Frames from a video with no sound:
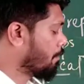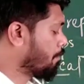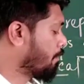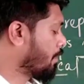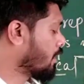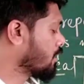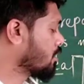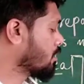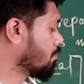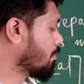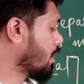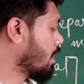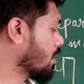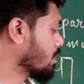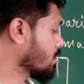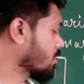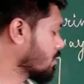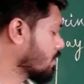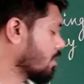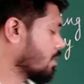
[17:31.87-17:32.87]

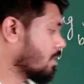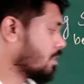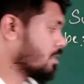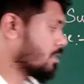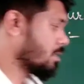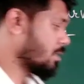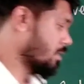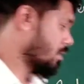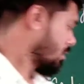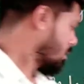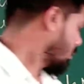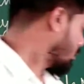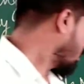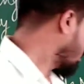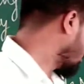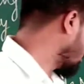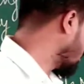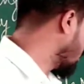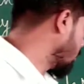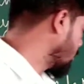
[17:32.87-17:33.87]
benchmarks
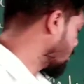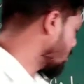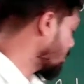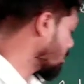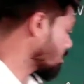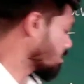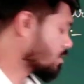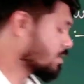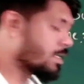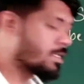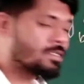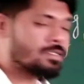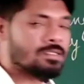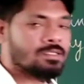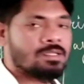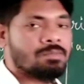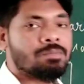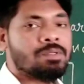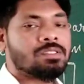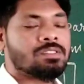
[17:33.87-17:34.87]
is
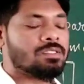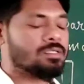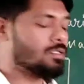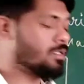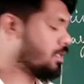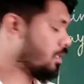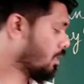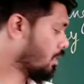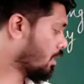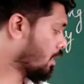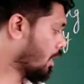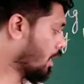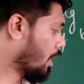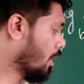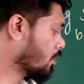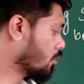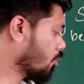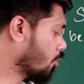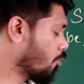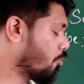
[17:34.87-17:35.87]
60 meter
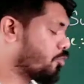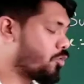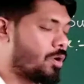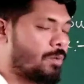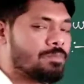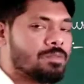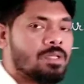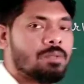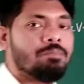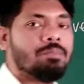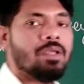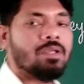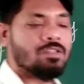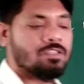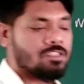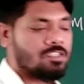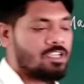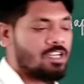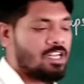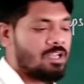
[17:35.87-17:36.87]
height from the
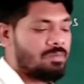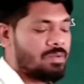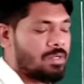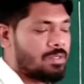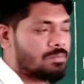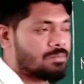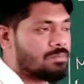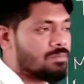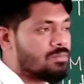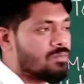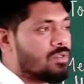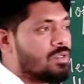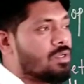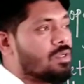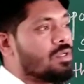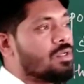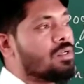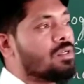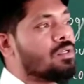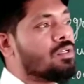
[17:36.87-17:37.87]
mean sea level.
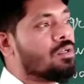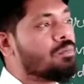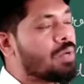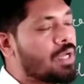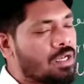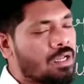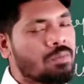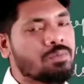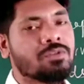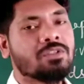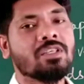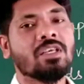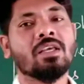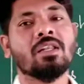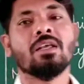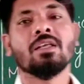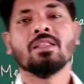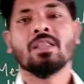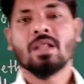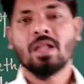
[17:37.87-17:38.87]
You might have
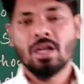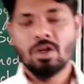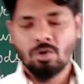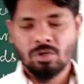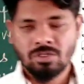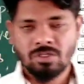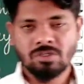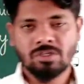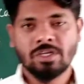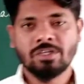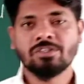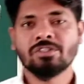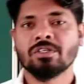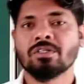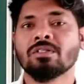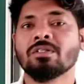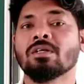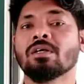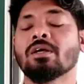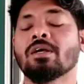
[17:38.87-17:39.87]
seen in the railway
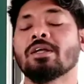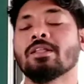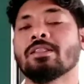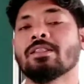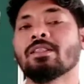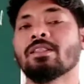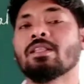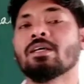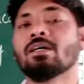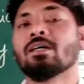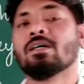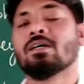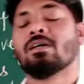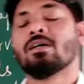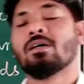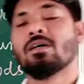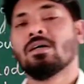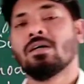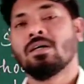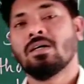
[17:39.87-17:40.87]
station
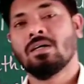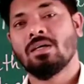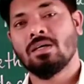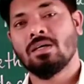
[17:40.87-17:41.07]
the